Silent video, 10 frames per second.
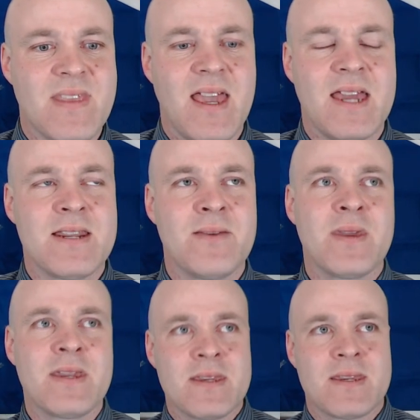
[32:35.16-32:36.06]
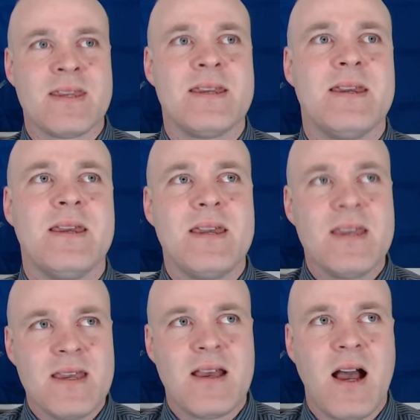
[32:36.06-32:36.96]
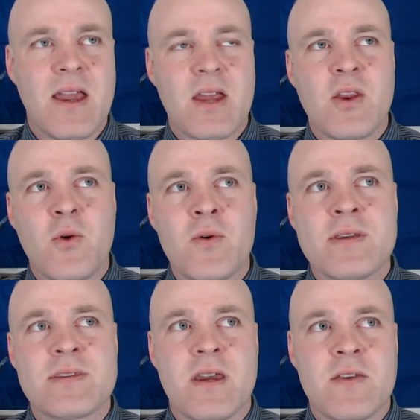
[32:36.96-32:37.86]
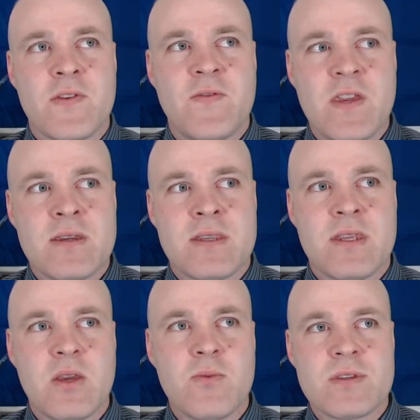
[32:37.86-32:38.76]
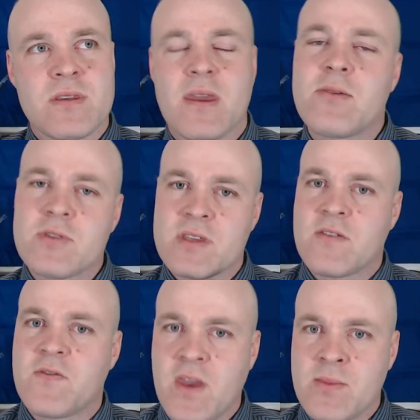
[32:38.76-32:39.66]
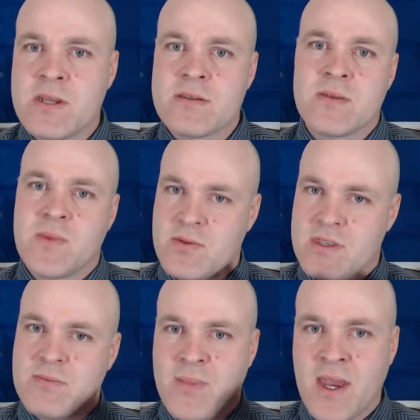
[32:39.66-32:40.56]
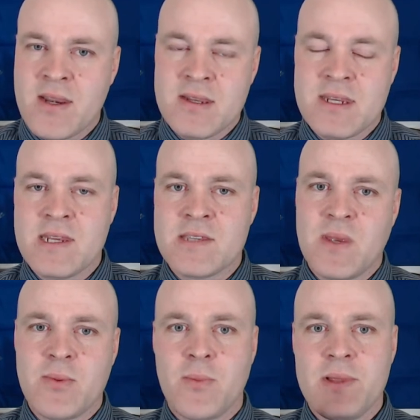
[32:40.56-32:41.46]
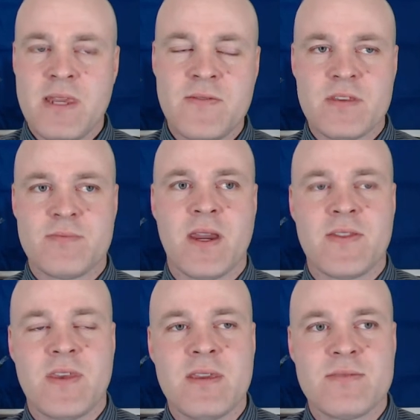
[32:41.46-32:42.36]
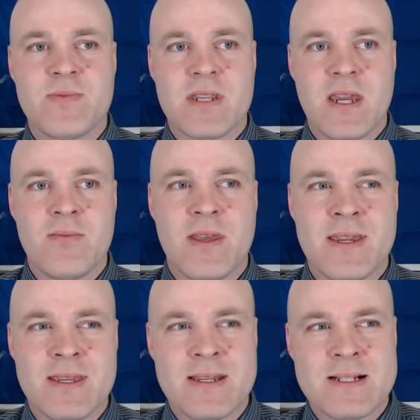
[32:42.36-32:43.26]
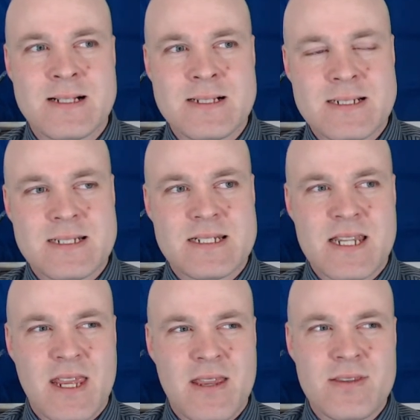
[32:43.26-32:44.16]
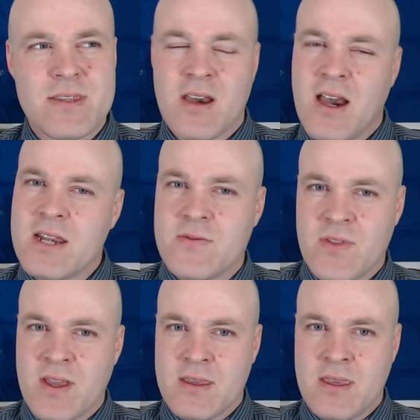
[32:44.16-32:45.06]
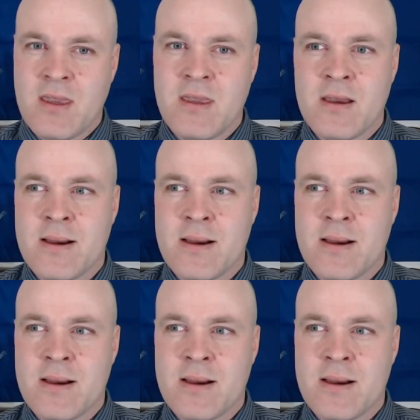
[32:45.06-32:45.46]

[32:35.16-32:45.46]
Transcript: And I'm like, I'd always kind of figured it was like feminism, it was these bad ideas, people believe these bad things, but now I'm like, it is kind of like like